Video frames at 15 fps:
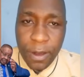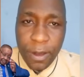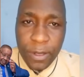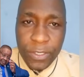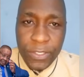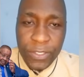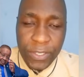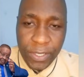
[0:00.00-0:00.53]

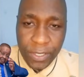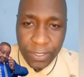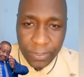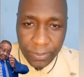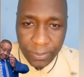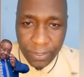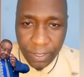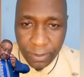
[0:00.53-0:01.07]

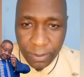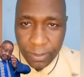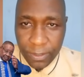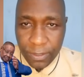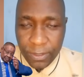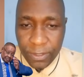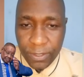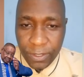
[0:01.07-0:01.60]
scenes and
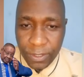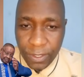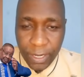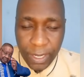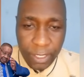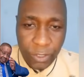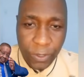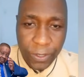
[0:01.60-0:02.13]
scene
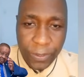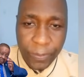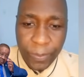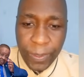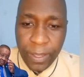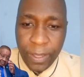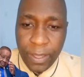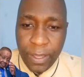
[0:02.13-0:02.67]
actually,
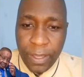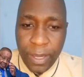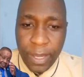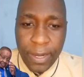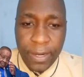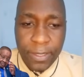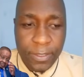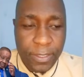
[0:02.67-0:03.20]
and
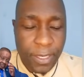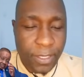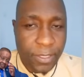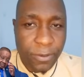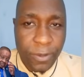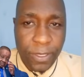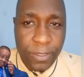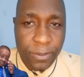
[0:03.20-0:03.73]
exactly
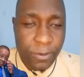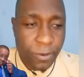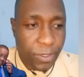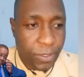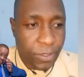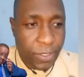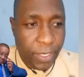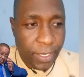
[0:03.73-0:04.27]
what God
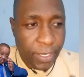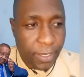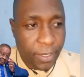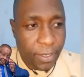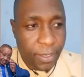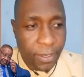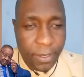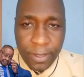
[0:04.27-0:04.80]
is saying,
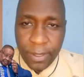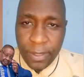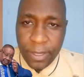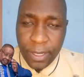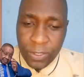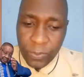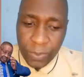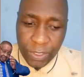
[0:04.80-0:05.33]

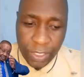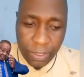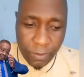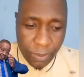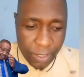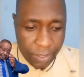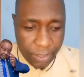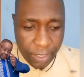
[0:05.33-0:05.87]
especially
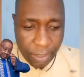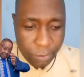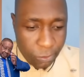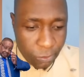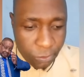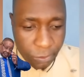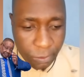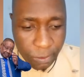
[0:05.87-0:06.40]
when it comes
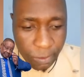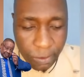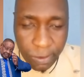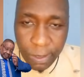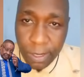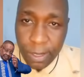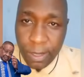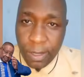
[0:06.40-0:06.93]
to
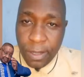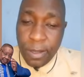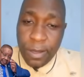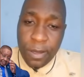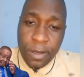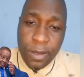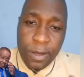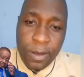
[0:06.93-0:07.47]

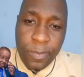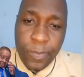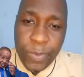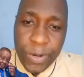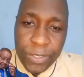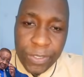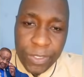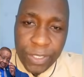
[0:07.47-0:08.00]

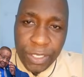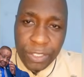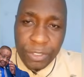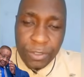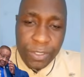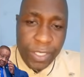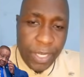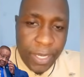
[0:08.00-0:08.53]
presidential
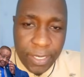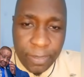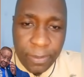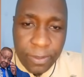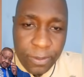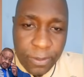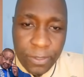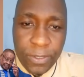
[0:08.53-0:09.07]
side,
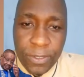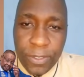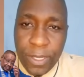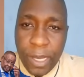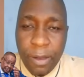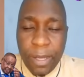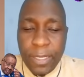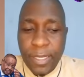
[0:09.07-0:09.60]
because
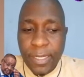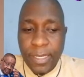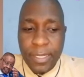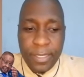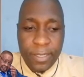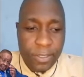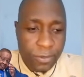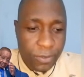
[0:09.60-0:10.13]
our target
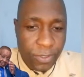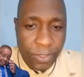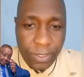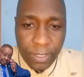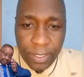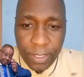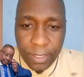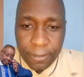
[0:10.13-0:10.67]
is to see
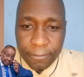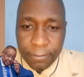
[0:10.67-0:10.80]
that